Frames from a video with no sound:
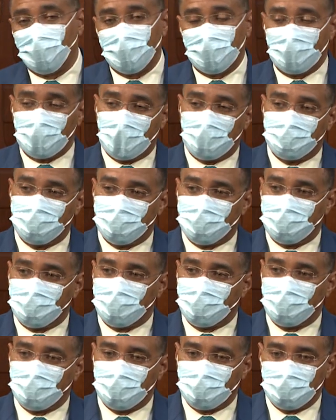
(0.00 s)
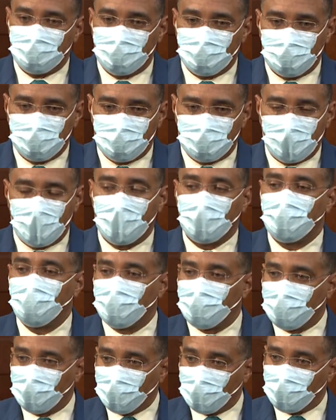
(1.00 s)
we have sought
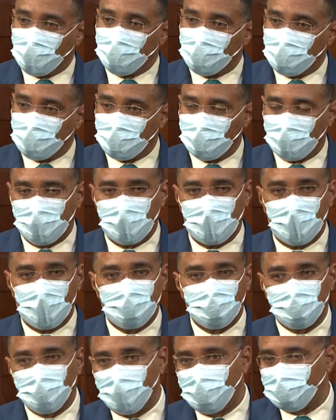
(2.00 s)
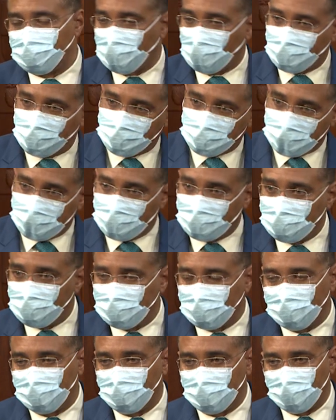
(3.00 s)
to do in restructuring
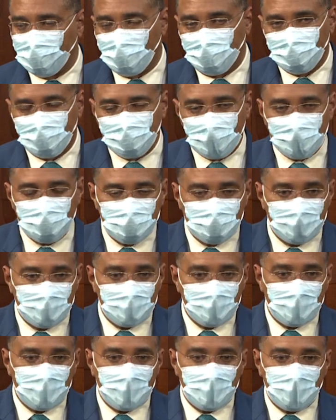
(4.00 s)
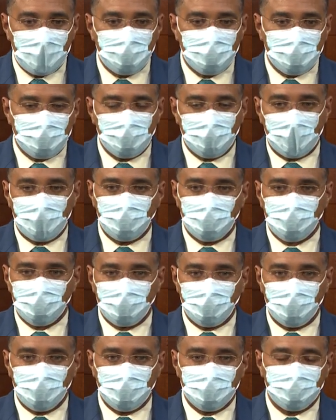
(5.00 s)
the government is to
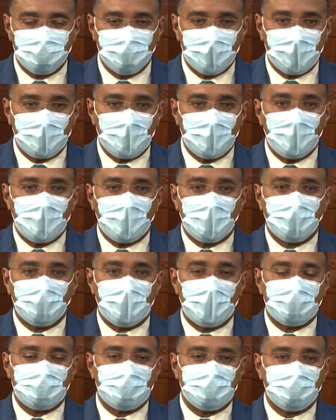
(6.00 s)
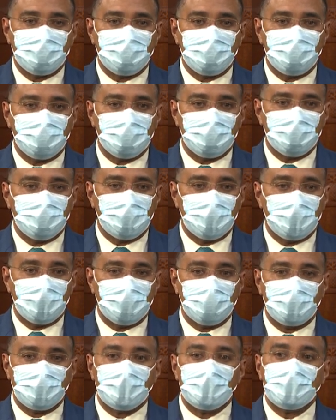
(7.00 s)
ensure that
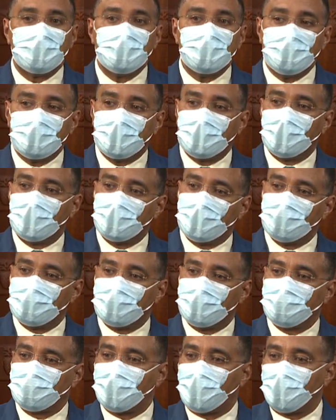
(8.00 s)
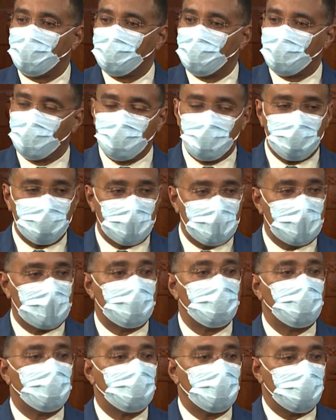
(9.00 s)
the legal, constitutional,
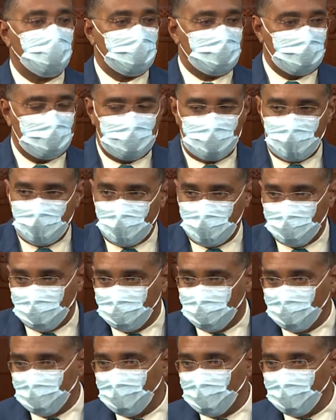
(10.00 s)
and justice arm